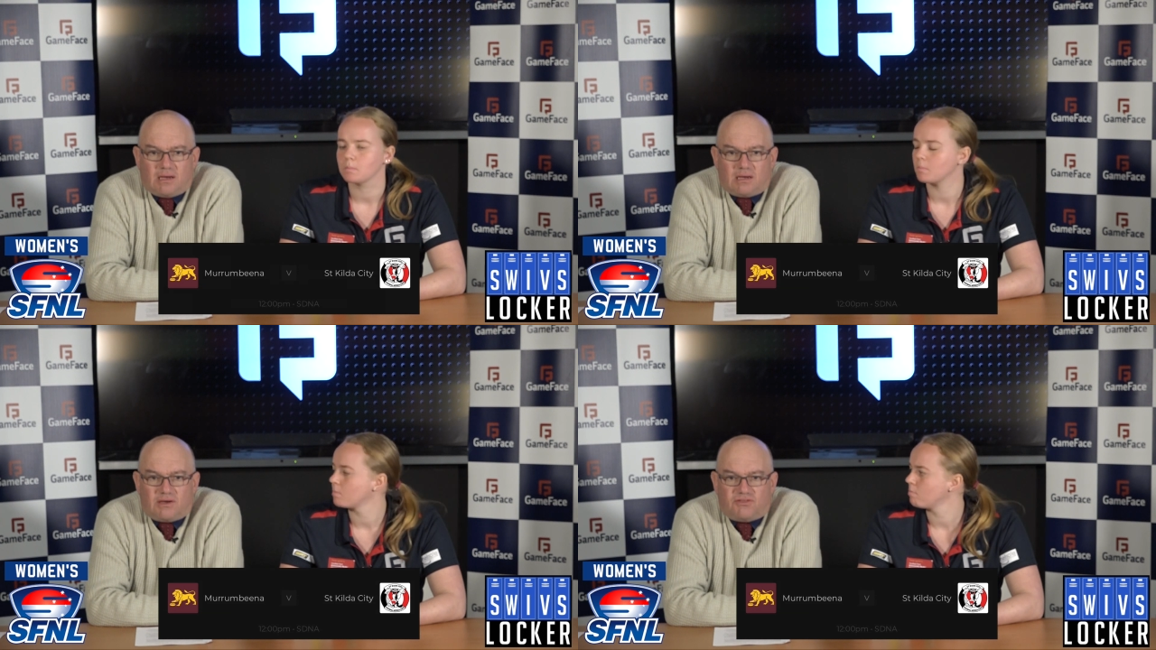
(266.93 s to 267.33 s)

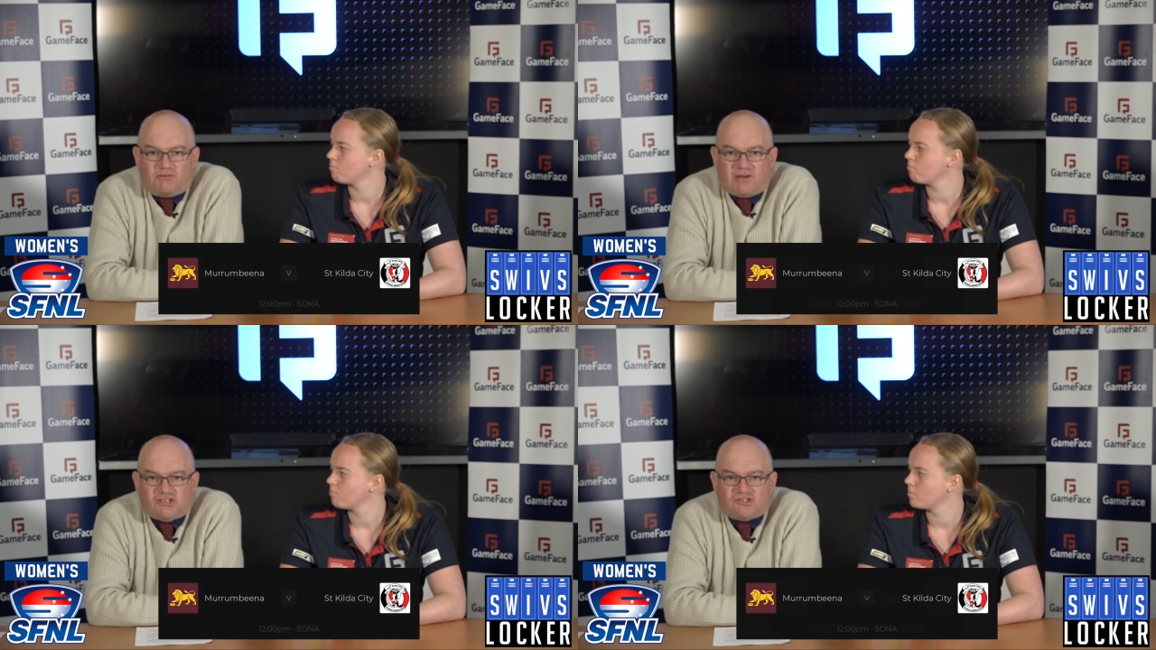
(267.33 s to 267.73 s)
Speaker 1: Uh,
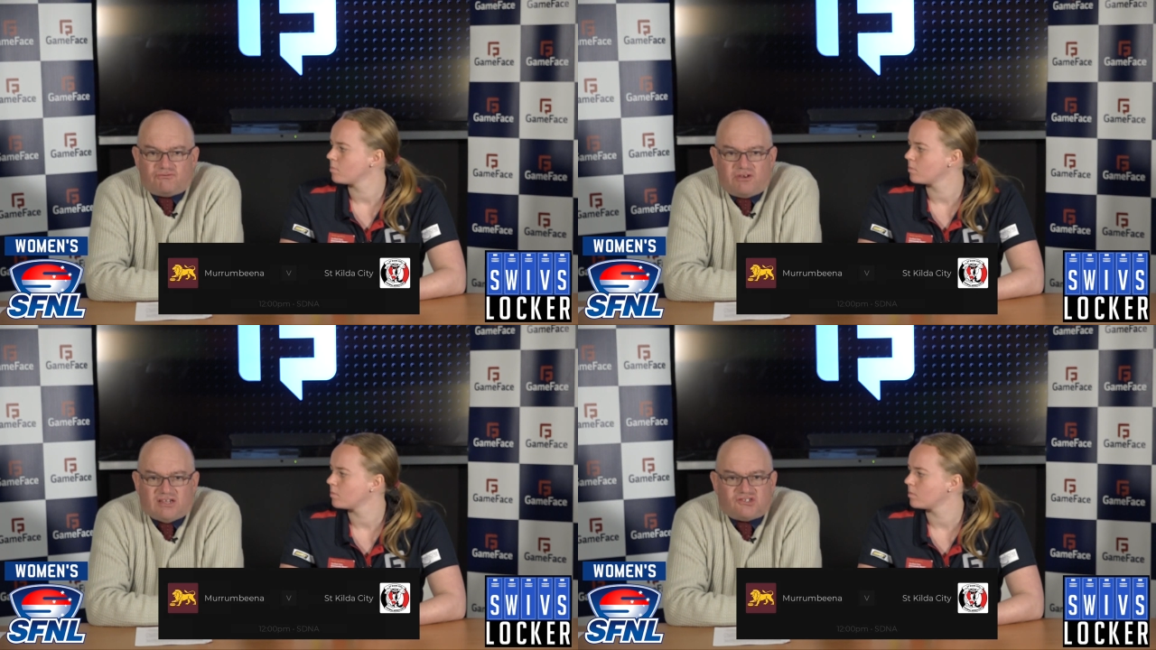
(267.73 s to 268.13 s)
the rest,
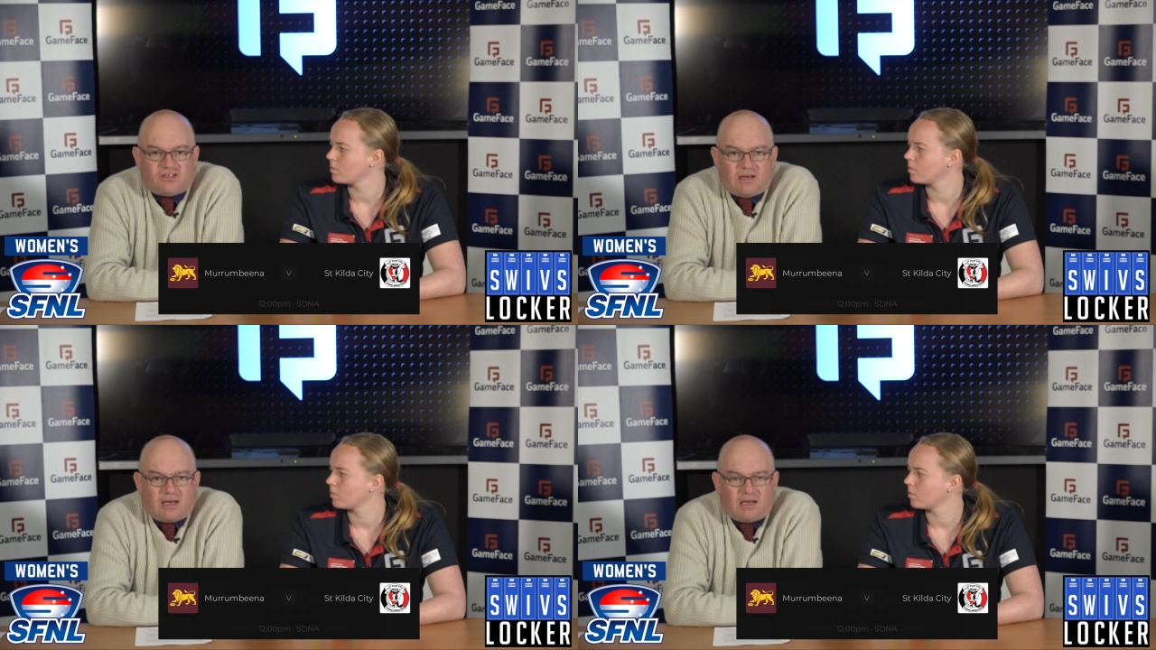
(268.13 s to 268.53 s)

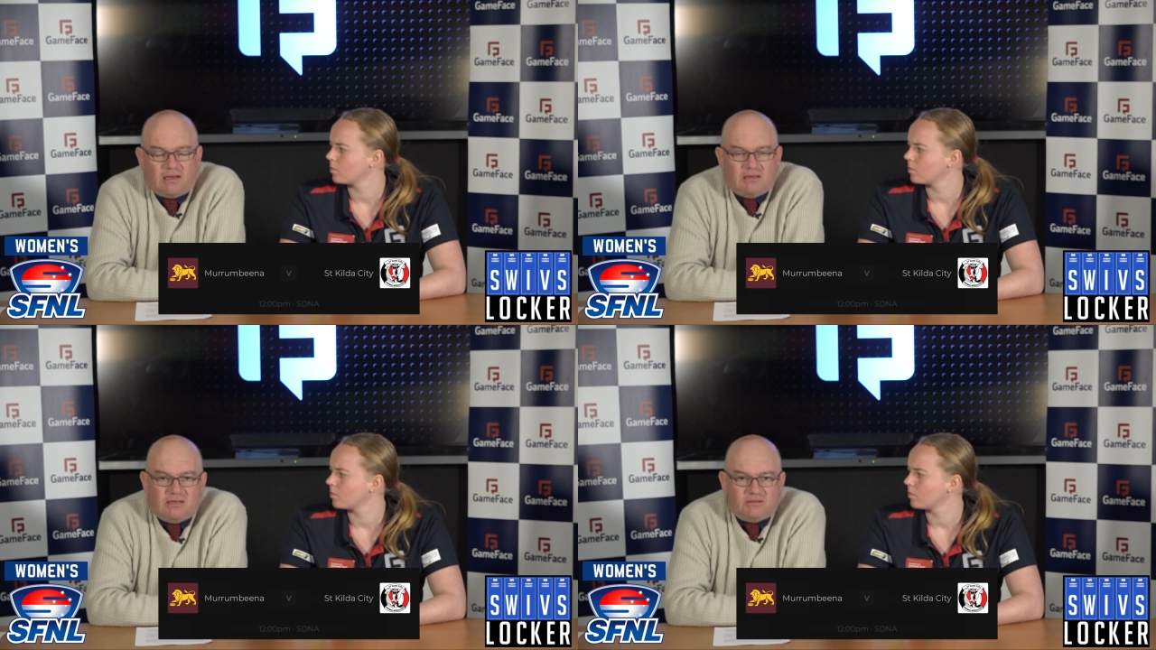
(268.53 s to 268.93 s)
rest uh,
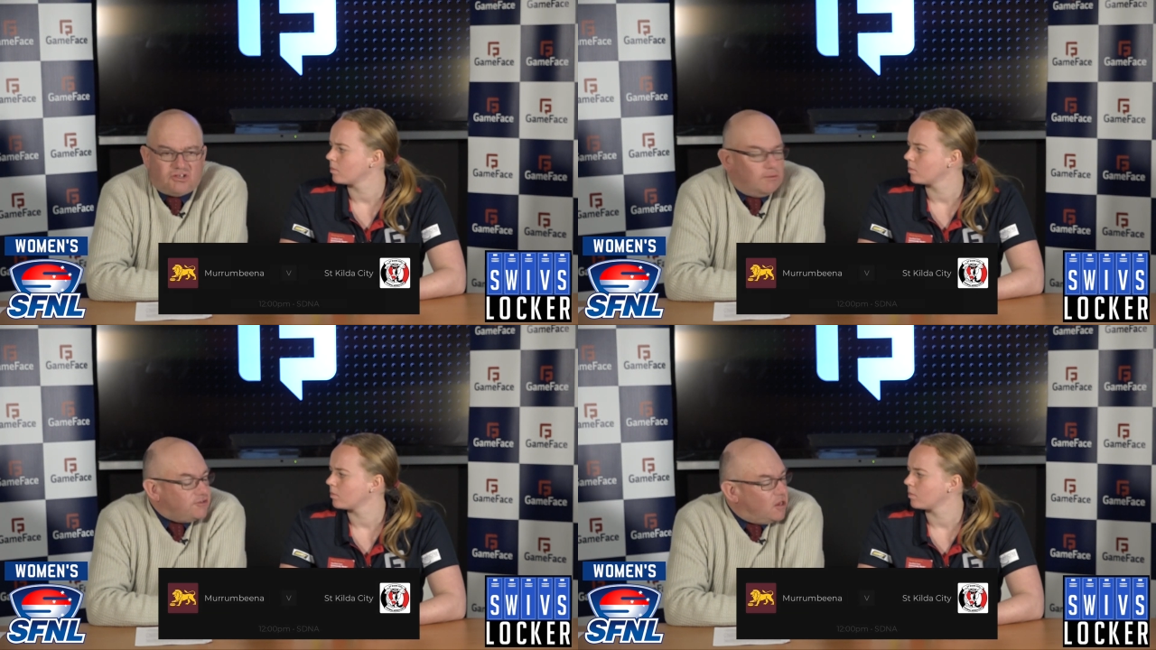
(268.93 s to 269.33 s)

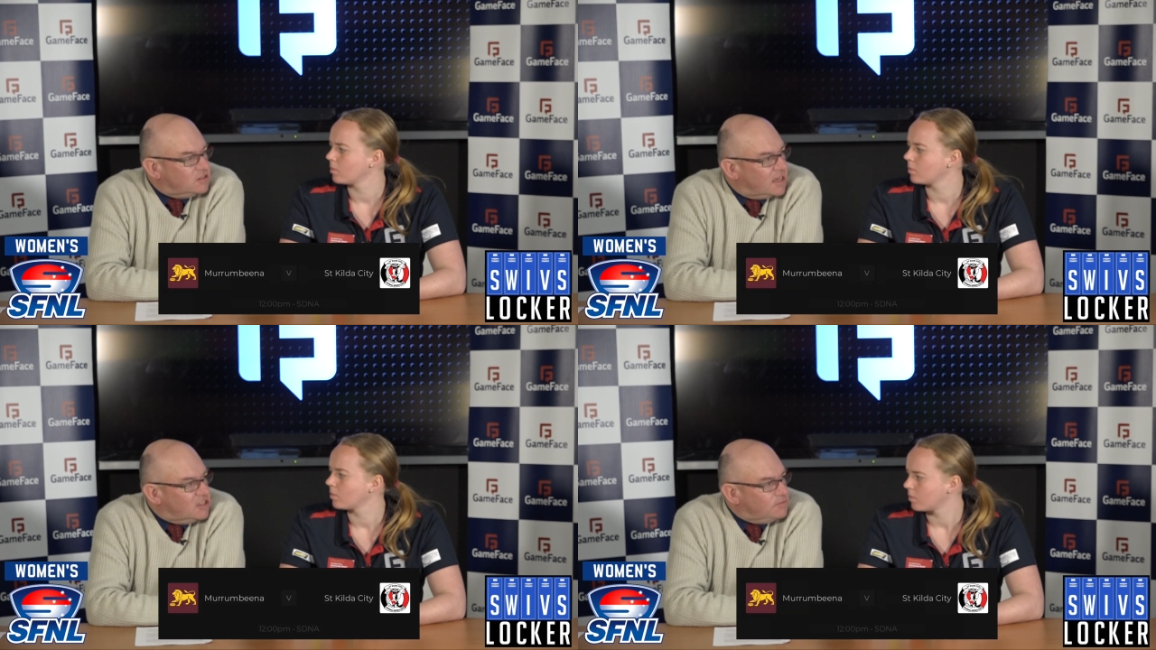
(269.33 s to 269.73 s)
top
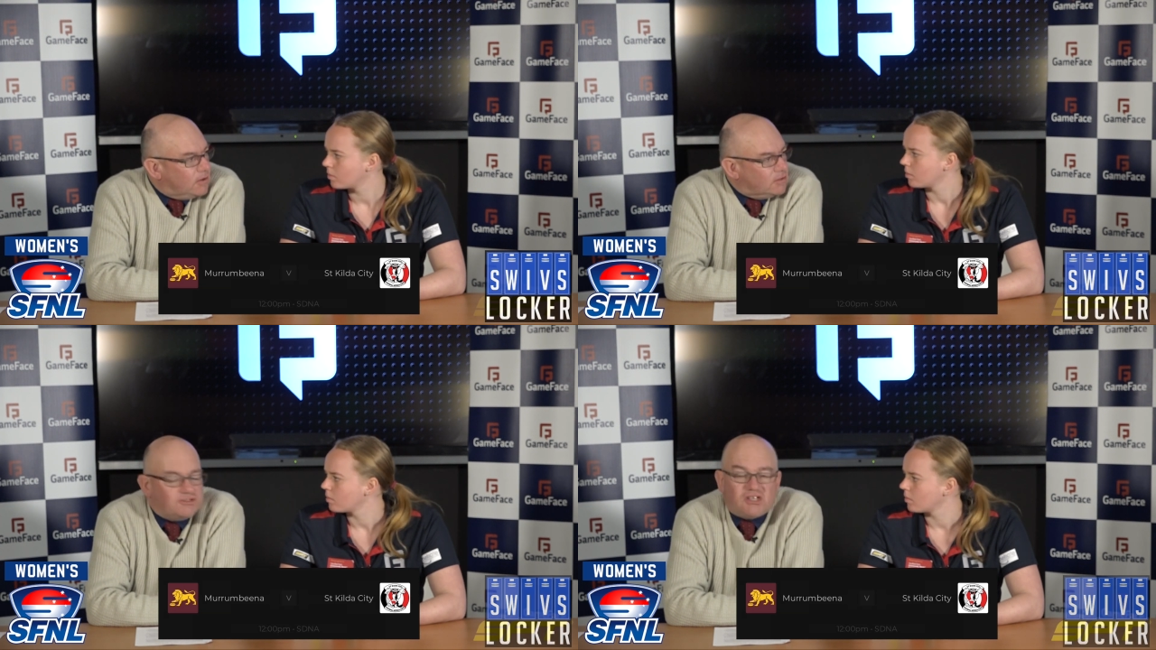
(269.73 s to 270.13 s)
sides against
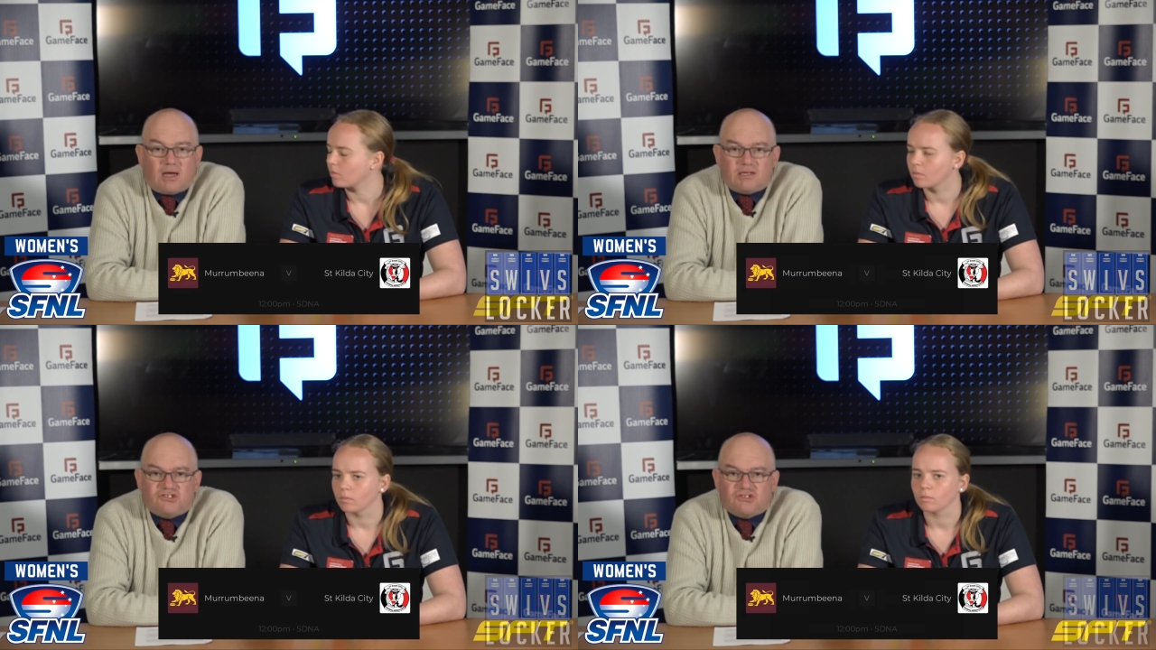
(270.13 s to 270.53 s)
bottom
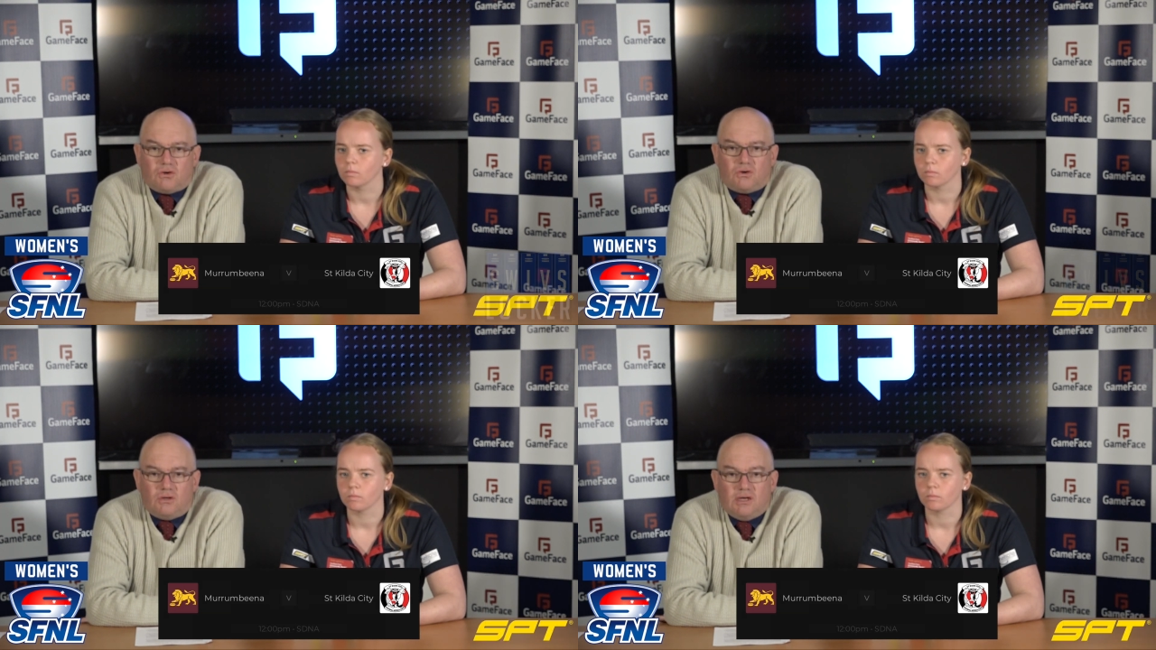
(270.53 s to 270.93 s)
sides.
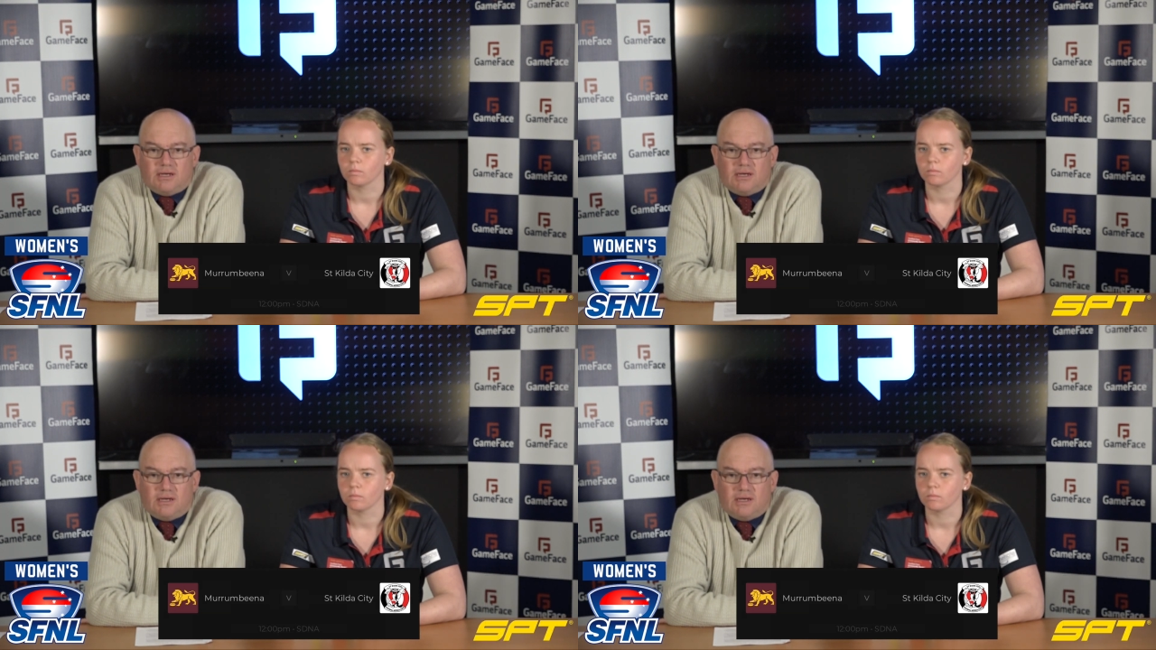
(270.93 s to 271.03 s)
So